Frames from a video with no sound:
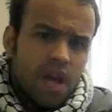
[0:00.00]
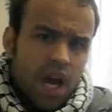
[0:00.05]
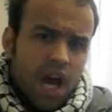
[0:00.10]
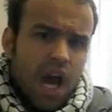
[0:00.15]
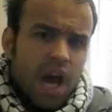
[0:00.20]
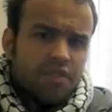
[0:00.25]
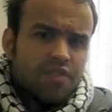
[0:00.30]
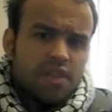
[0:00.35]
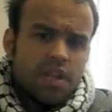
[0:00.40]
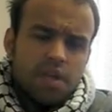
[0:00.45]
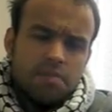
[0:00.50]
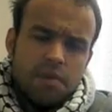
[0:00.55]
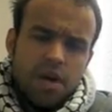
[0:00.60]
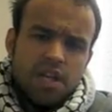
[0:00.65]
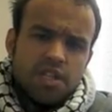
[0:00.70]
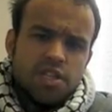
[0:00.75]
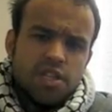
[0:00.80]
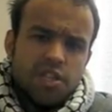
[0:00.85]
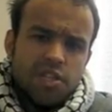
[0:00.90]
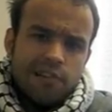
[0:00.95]
After the
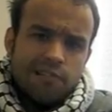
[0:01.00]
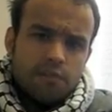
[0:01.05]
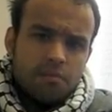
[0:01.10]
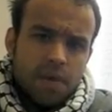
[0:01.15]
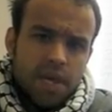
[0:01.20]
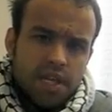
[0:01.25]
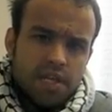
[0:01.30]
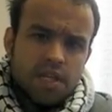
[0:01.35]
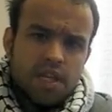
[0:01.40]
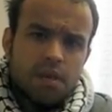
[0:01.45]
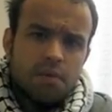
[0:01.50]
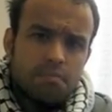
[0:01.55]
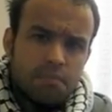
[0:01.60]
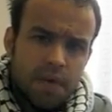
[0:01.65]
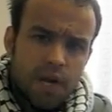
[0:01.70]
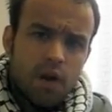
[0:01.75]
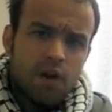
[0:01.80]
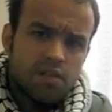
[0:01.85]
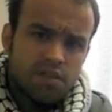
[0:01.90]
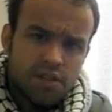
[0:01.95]
emergency general meeting,
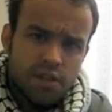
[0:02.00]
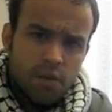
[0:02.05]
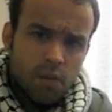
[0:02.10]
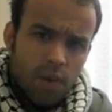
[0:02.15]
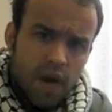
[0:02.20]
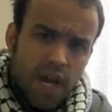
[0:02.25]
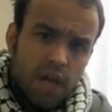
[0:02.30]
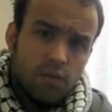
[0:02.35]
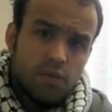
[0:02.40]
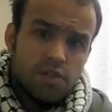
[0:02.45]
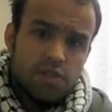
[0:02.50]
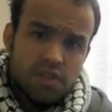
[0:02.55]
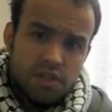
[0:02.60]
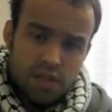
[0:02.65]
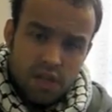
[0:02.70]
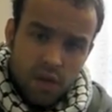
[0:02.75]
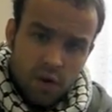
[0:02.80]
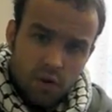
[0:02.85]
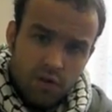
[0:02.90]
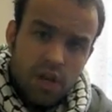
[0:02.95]
because of the way it was
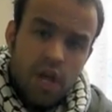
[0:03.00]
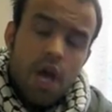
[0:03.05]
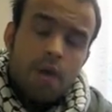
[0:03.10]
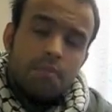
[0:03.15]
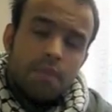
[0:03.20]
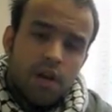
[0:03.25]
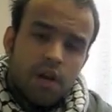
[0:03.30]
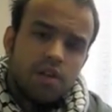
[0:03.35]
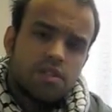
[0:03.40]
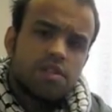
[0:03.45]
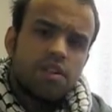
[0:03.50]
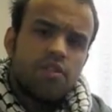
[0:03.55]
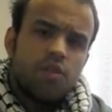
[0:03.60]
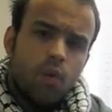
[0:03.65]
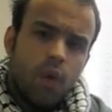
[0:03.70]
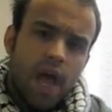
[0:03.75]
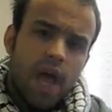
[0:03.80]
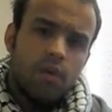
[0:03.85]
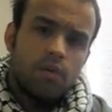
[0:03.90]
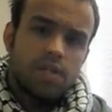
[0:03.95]
dissolved, because of the
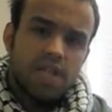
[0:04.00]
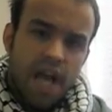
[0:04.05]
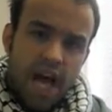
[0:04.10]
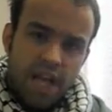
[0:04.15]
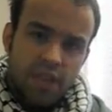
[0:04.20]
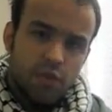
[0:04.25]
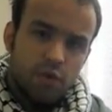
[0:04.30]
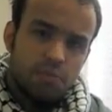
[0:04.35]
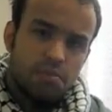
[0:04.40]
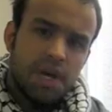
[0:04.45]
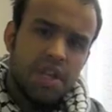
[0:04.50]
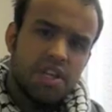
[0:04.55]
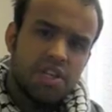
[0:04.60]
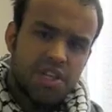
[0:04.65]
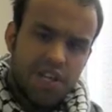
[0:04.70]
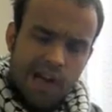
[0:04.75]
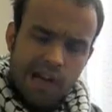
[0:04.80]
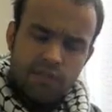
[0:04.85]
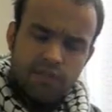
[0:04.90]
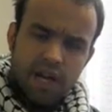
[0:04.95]
way it was handled by the
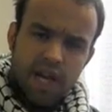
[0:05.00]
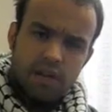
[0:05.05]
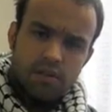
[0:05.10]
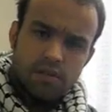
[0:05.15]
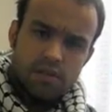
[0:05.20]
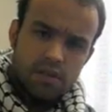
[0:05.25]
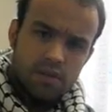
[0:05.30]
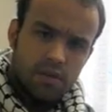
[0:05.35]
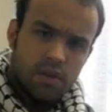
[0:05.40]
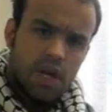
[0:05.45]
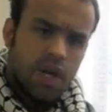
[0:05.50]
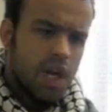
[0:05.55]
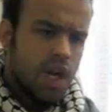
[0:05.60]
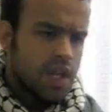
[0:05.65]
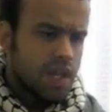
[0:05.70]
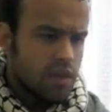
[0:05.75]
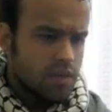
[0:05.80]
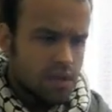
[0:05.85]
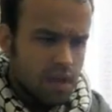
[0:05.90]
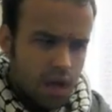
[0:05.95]
chair of council,
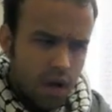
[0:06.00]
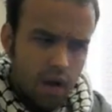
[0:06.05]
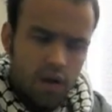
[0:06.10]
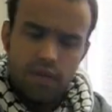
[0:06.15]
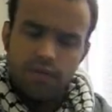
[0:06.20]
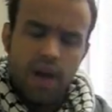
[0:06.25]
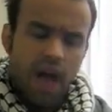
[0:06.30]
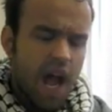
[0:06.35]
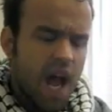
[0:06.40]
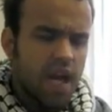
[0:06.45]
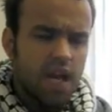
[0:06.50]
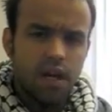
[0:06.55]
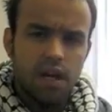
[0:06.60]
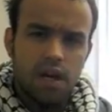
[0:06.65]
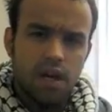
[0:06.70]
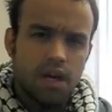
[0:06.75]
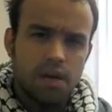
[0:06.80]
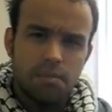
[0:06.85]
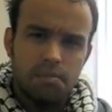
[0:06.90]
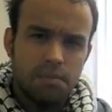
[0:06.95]
there was a lot of
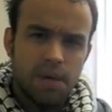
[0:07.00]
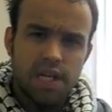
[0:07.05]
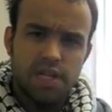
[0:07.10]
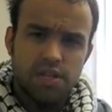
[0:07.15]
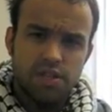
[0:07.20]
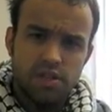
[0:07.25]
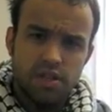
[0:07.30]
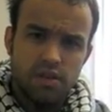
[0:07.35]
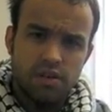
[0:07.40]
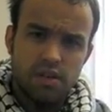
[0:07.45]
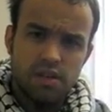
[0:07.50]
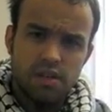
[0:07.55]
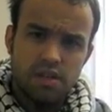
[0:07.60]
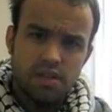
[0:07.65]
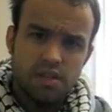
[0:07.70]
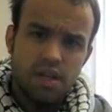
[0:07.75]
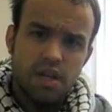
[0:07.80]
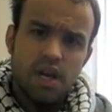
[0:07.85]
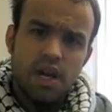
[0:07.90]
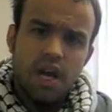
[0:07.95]
anger by
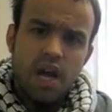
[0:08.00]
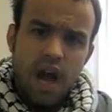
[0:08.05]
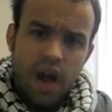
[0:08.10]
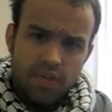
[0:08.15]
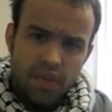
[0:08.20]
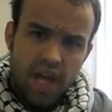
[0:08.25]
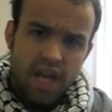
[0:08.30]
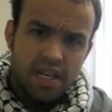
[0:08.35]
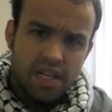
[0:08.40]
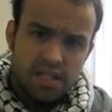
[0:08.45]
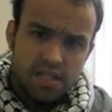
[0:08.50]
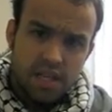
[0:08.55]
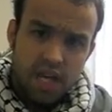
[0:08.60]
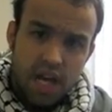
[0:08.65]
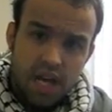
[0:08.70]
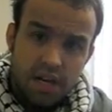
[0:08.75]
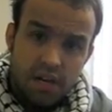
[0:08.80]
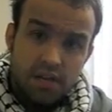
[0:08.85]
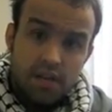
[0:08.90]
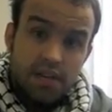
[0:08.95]
students, and they
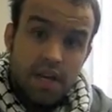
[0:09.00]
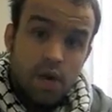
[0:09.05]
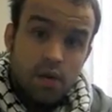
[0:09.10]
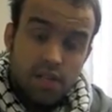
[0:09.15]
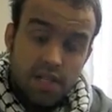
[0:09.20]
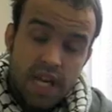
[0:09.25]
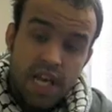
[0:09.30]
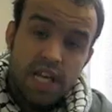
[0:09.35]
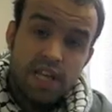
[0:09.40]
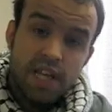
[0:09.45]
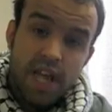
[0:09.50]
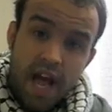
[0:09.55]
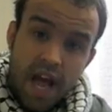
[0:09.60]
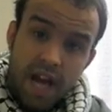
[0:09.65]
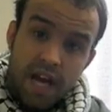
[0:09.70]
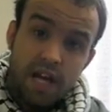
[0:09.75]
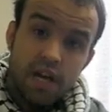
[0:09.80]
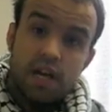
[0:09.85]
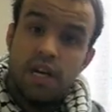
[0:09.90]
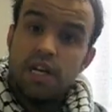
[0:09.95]
decided that they would take their
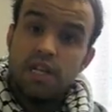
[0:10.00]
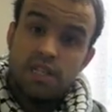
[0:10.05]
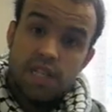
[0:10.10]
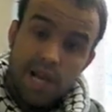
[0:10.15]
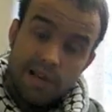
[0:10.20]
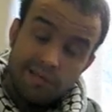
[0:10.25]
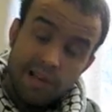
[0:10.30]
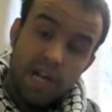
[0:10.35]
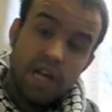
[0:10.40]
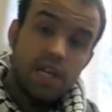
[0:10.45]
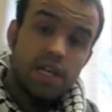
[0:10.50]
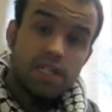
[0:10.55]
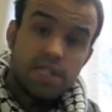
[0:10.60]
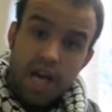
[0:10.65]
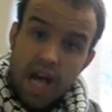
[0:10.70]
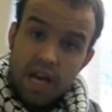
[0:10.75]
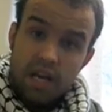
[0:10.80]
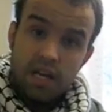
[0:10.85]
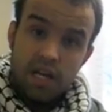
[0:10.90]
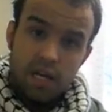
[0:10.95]
anger directly to
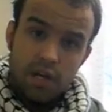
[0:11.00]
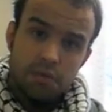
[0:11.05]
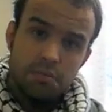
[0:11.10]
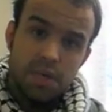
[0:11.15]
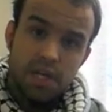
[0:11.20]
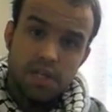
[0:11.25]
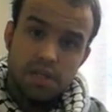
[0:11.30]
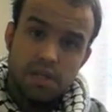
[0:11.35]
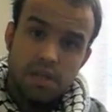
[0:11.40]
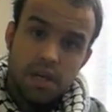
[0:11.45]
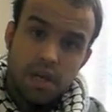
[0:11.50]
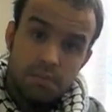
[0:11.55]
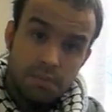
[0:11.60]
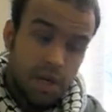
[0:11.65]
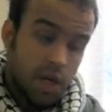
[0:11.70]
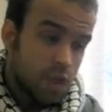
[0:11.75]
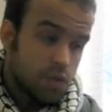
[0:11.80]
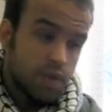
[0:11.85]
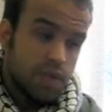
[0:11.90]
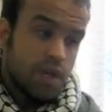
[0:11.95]
Alan Gilbert,
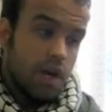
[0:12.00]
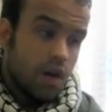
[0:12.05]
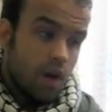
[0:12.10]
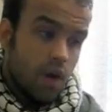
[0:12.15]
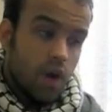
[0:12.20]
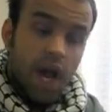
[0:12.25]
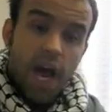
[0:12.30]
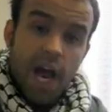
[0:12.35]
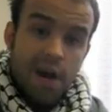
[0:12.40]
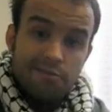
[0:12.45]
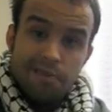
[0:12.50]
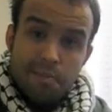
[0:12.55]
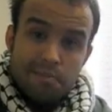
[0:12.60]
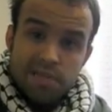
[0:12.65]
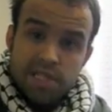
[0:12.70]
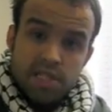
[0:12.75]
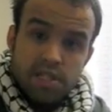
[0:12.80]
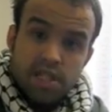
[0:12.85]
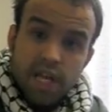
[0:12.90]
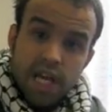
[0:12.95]
because we no longer had
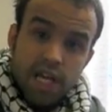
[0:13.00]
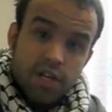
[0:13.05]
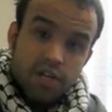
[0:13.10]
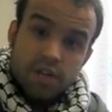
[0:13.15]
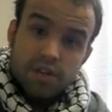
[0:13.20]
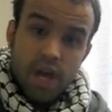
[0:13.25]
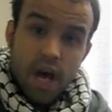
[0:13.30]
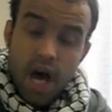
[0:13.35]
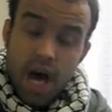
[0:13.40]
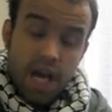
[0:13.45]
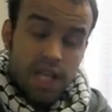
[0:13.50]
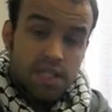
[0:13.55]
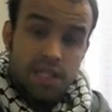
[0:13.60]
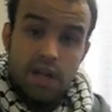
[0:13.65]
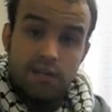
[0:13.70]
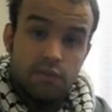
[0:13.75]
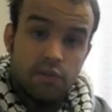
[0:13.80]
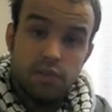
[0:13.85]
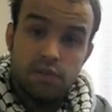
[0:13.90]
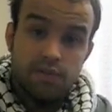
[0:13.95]
representation at the highest
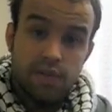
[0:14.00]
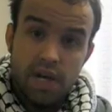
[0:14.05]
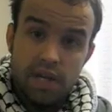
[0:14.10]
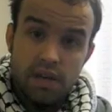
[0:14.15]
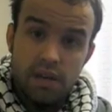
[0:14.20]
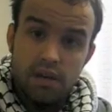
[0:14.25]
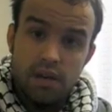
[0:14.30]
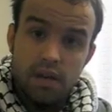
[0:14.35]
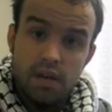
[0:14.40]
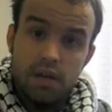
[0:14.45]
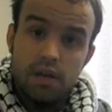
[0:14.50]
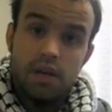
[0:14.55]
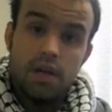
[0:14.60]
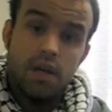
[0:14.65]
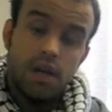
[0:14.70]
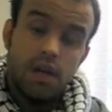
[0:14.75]
levels of our union.